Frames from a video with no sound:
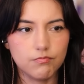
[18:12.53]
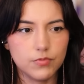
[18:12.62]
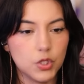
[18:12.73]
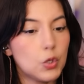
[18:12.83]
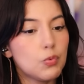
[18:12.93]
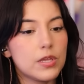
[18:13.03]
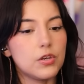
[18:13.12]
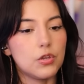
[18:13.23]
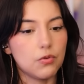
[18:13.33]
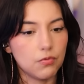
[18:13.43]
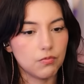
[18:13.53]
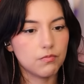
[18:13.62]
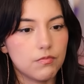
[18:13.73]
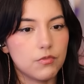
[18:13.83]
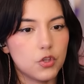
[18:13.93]
You can do
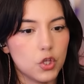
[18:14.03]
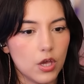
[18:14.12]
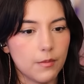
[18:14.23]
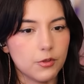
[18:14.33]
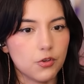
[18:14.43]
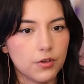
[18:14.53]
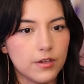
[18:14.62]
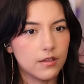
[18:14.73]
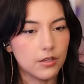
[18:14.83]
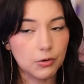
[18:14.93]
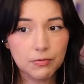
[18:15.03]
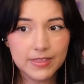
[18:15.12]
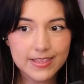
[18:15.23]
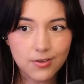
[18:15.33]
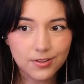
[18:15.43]
geometry. You're doing
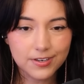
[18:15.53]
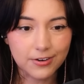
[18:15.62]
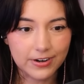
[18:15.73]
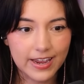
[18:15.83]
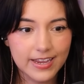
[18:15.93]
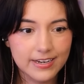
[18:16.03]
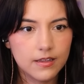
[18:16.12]
this all in your head?